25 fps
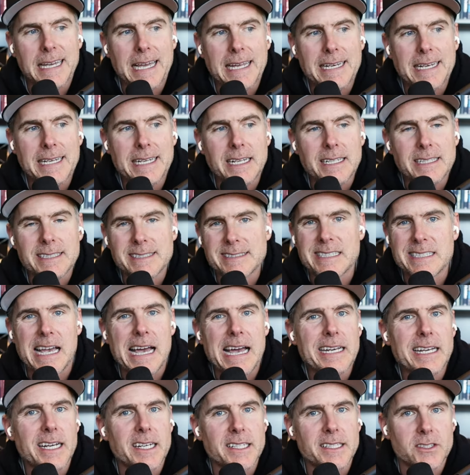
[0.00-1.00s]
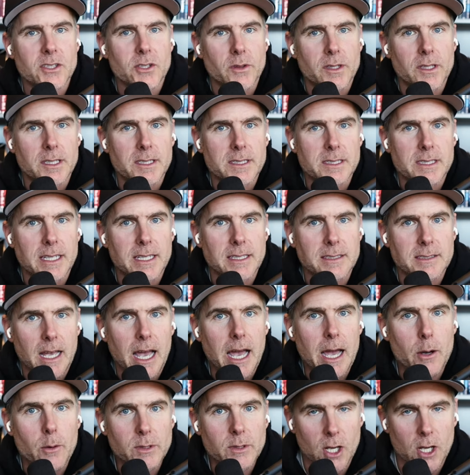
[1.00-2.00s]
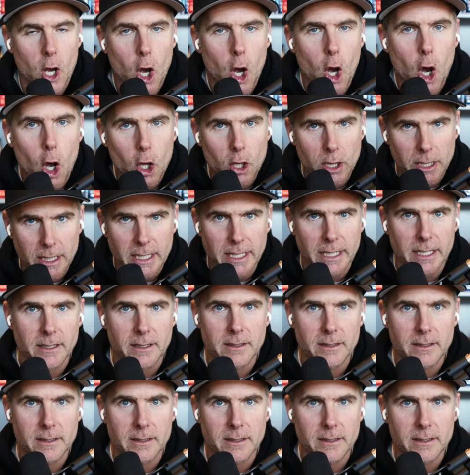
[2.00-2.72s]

I didn't side hustle these things. I was all in.